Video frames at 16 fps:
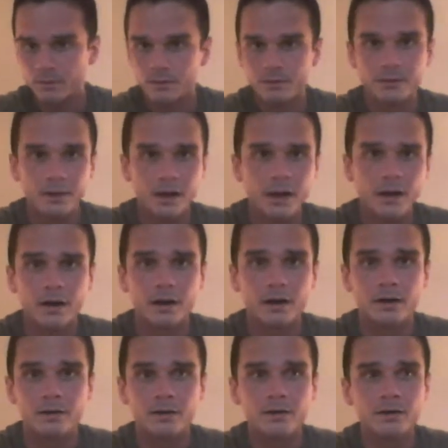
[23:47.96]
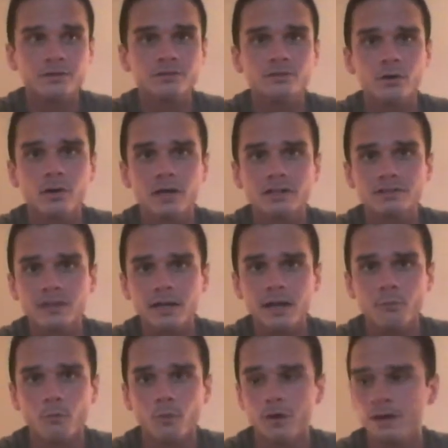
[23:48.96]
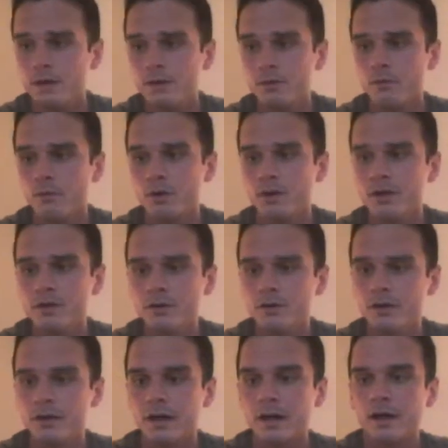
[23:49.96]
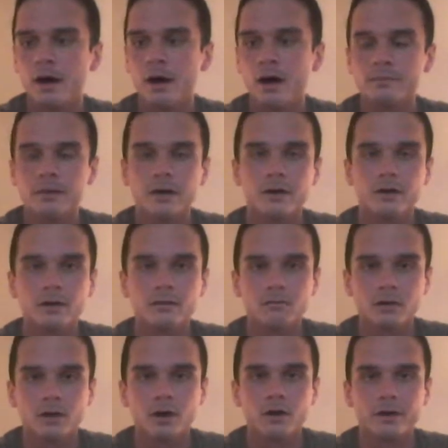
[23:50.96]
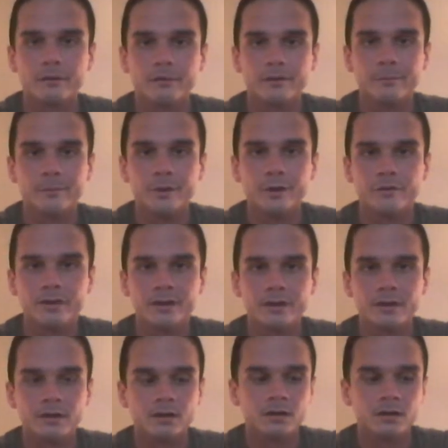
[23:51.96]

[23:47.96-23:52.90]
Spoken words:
Yeah. So Sam, what are you doing today? Oh, I'm going to rent a movie.